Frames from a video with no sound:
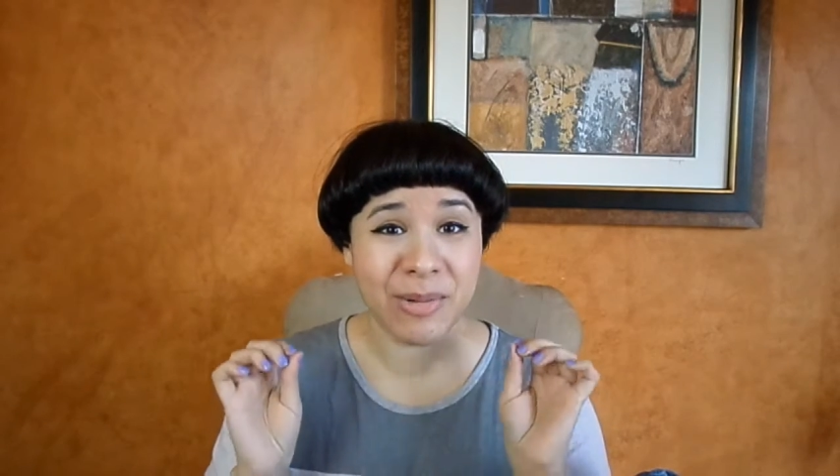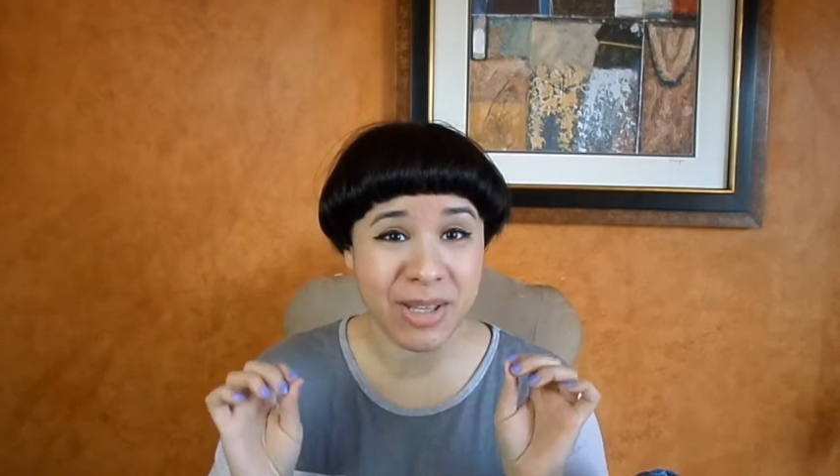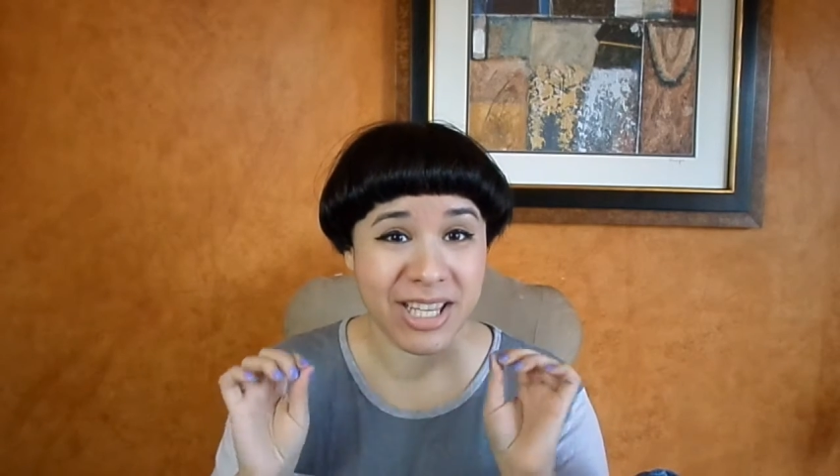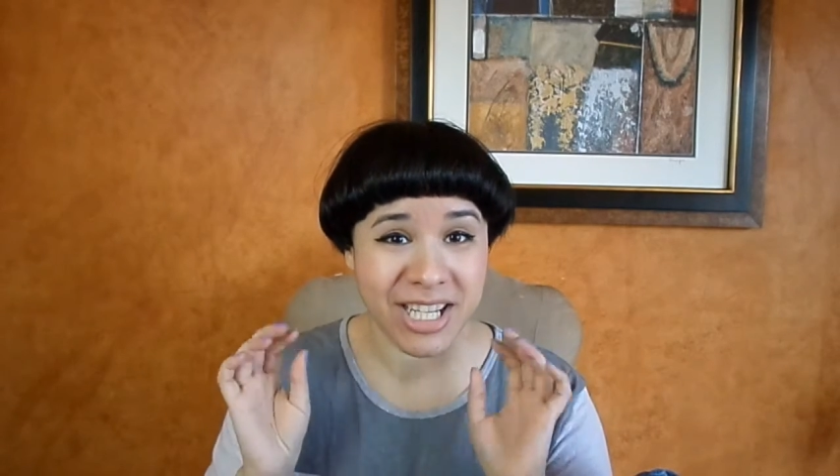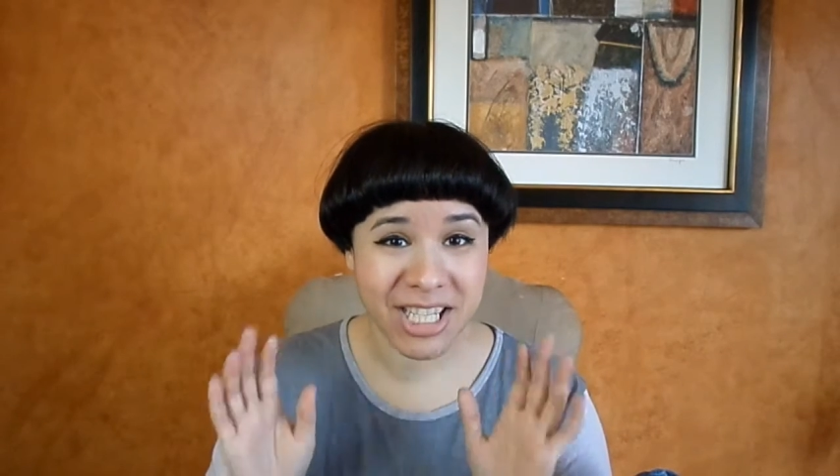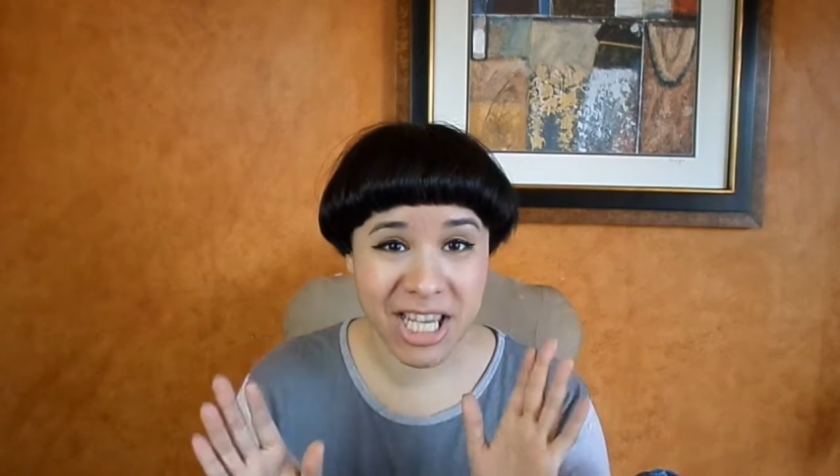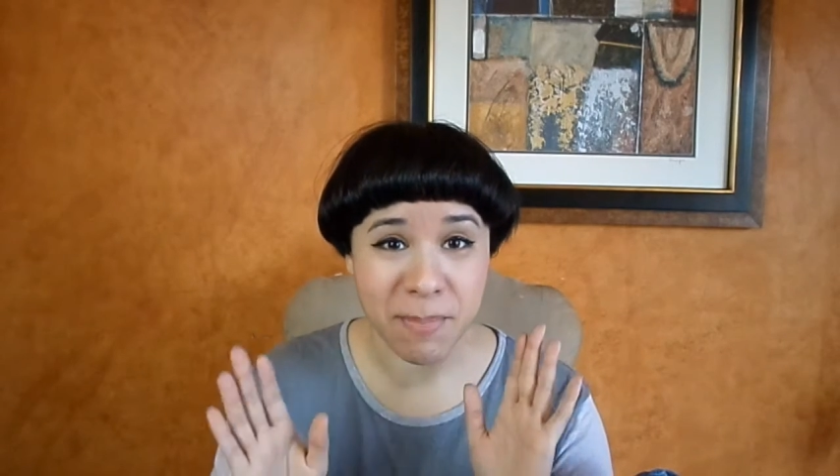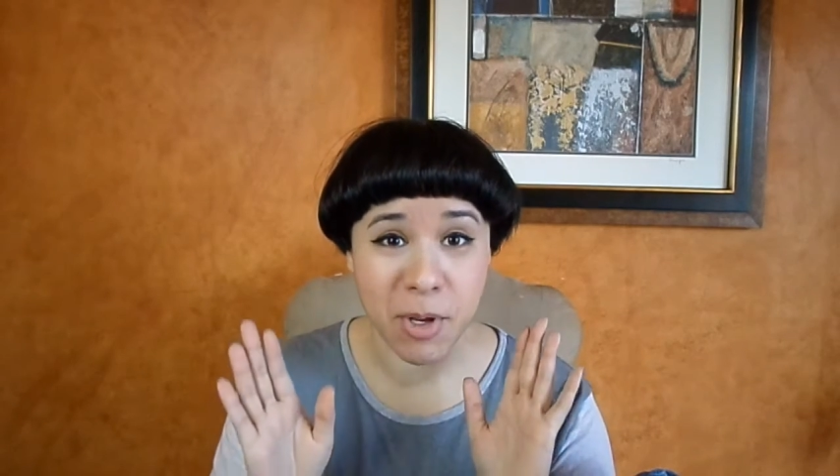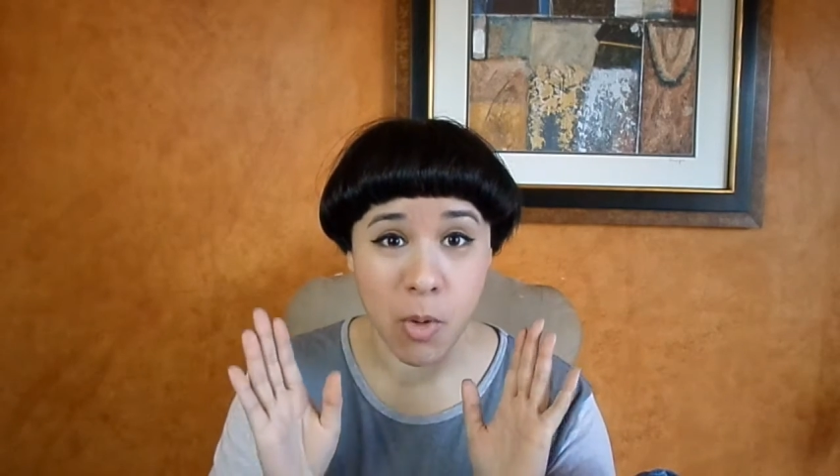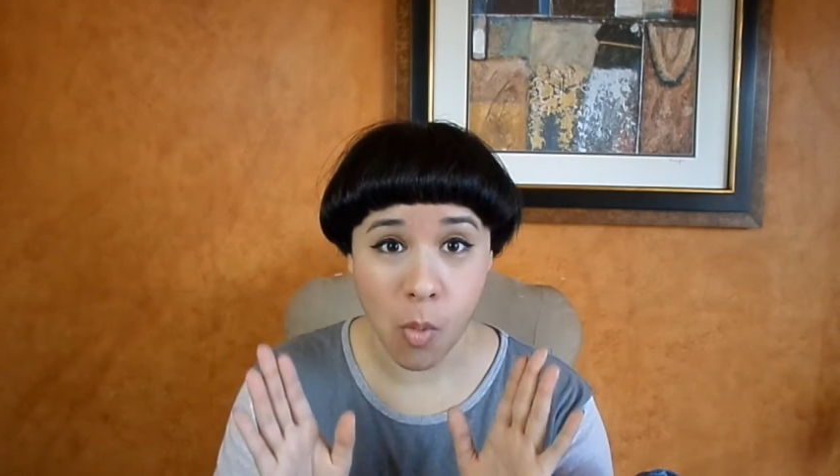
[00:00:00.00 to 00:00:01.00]
really cheap
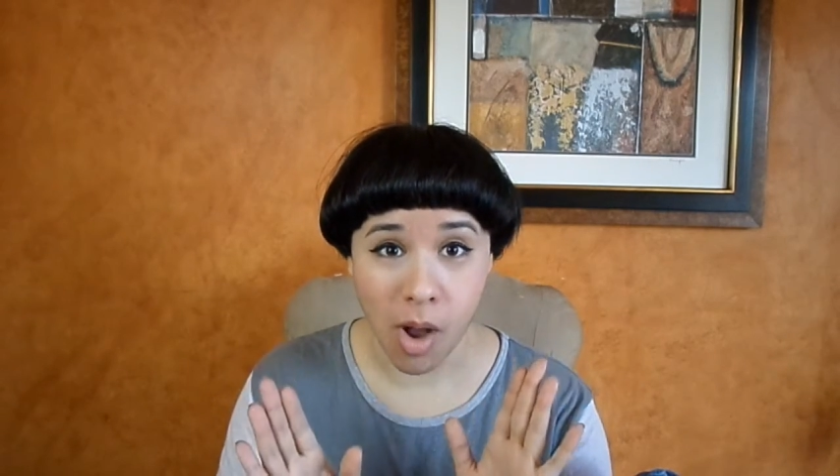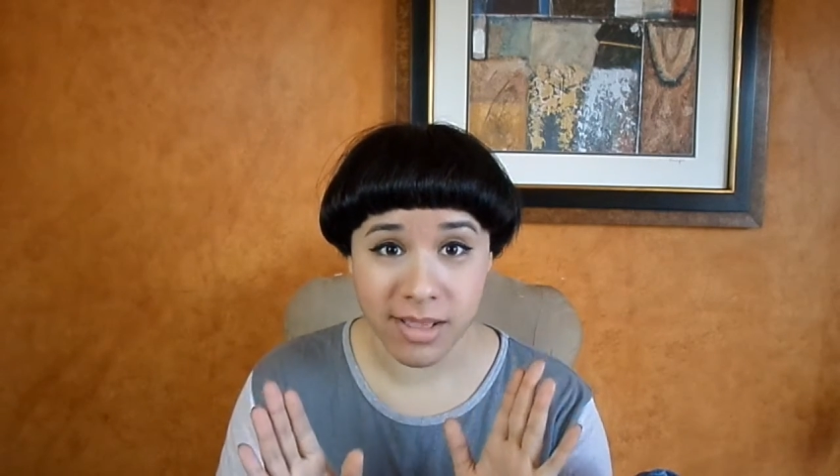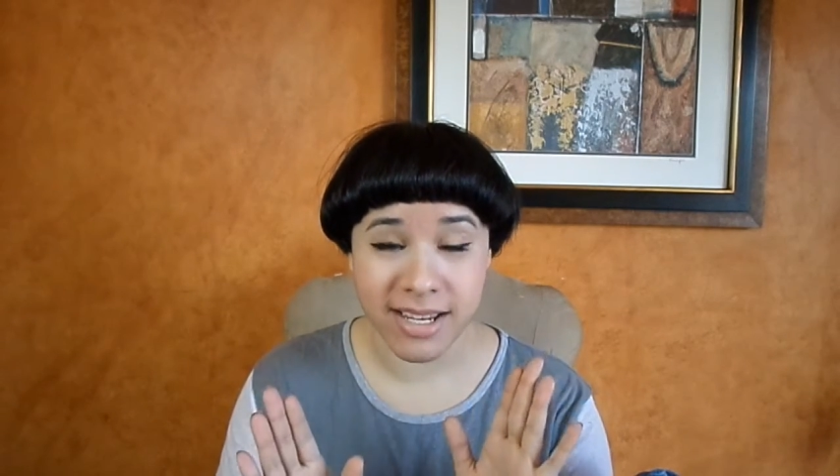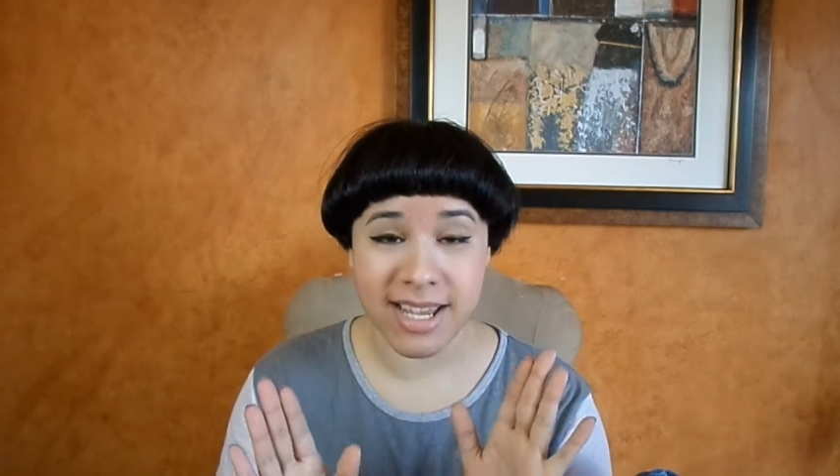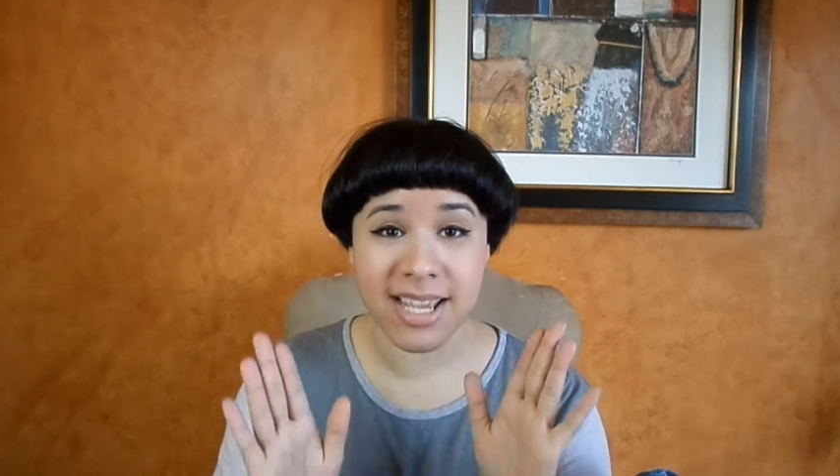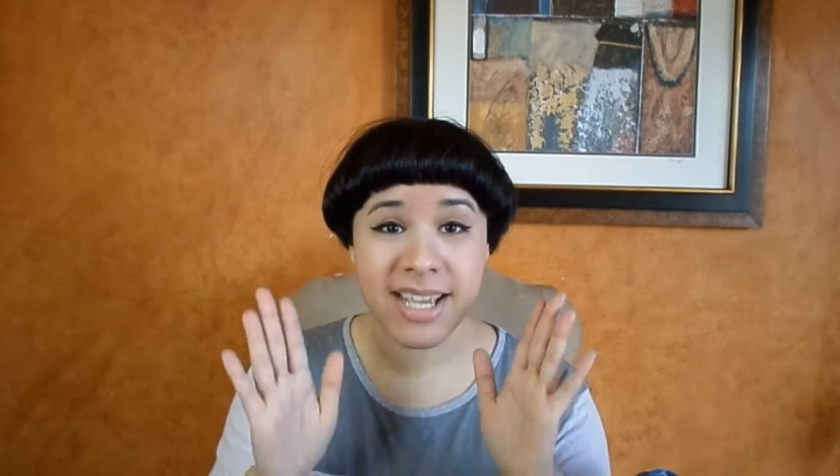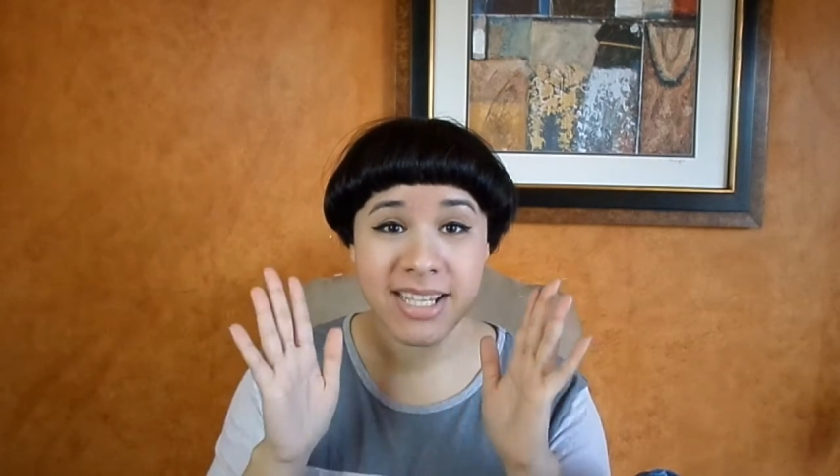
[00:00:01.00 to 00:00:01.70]
quality